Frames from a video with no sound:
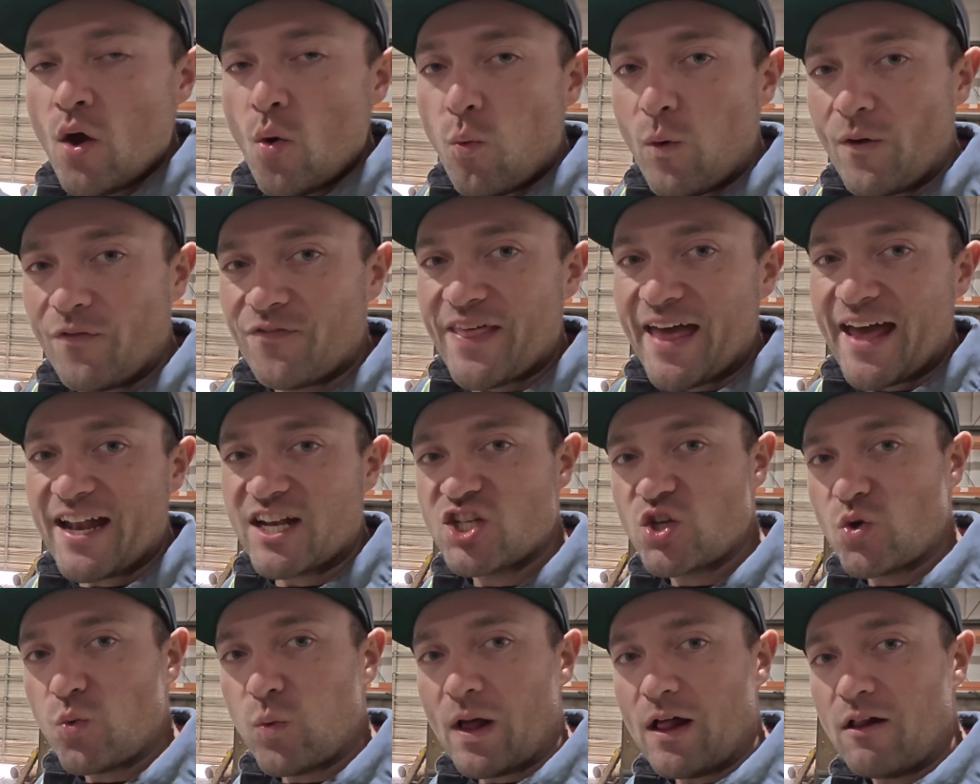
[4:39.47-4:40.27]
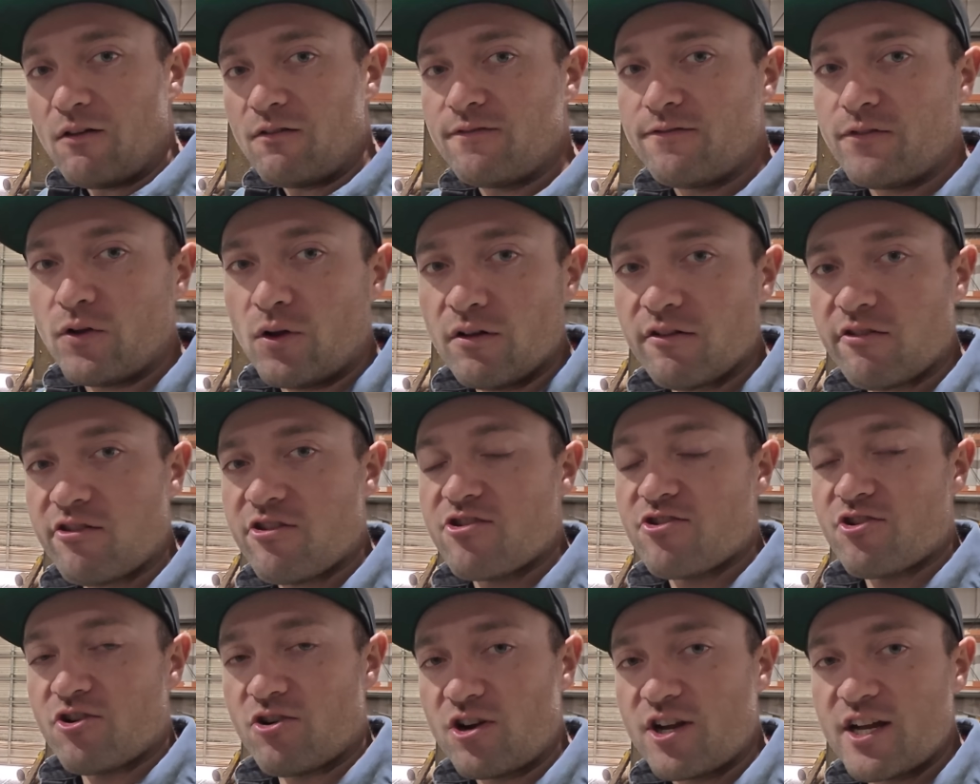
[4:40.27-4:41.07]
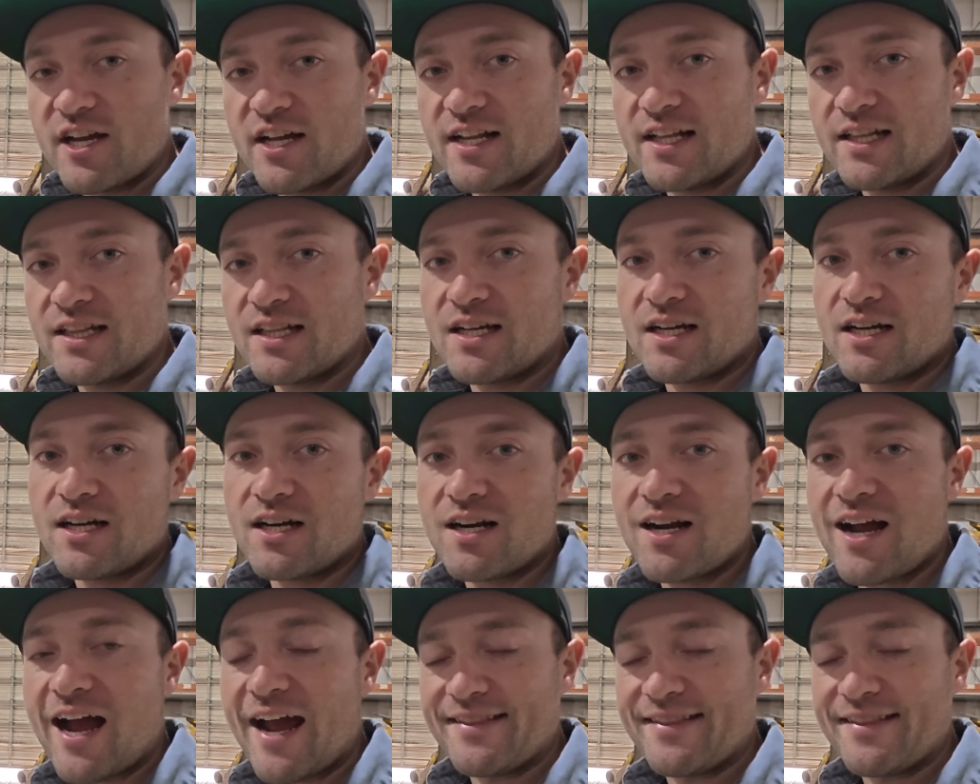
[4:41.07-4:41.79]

with that 12 volt circuit in there,